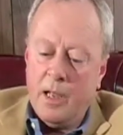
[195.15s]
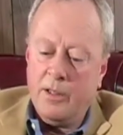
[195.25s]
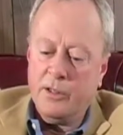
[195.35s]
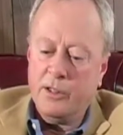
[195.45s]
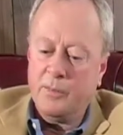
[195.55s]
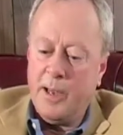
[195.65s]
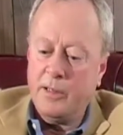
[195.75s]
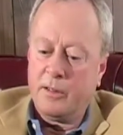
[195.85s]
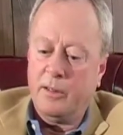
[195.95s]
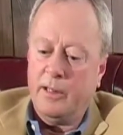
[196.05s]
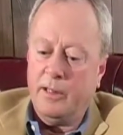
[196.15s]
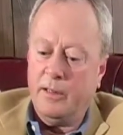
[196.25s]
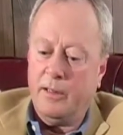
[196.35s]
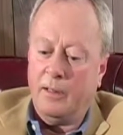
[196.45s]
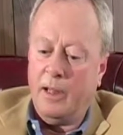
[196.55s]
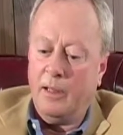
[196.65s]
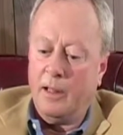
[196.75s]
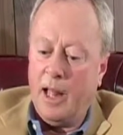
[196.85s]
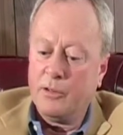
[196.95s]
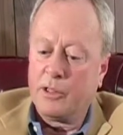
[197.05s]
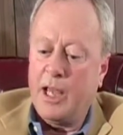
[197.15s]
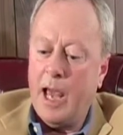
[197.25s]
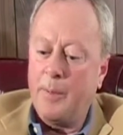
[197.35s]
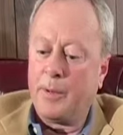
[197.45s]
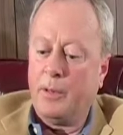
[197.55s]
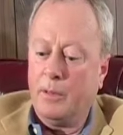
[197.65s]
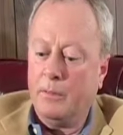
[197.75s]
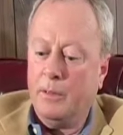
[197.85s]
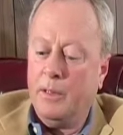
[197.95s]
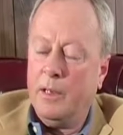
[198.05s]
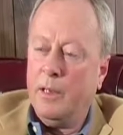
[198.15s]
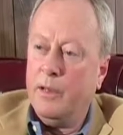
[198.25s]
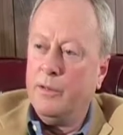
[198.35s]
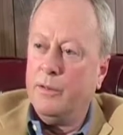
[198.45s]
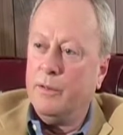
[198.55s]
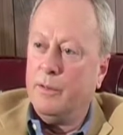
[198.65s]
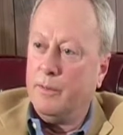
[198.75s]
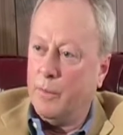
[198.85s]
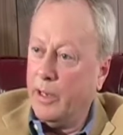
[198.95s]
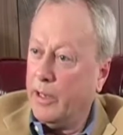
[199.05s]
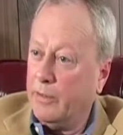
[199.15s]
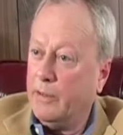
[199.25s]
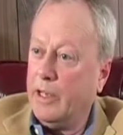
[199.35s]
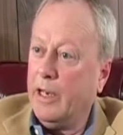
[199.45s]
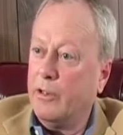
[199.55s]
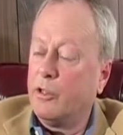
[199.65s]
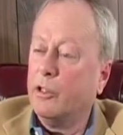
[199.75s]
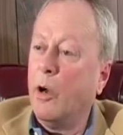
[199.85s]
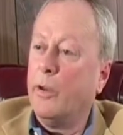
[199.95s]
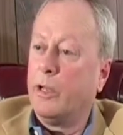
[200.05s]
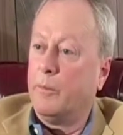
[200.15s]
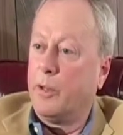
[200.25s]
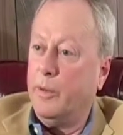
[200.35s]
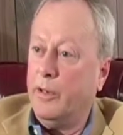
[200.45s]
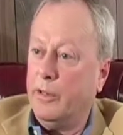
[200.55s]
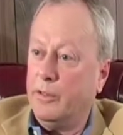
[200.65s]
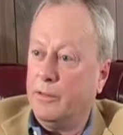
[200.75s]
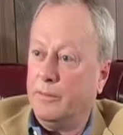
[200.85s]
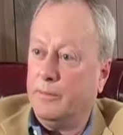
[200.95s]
And this is basically allows capital money to get into low-income communities.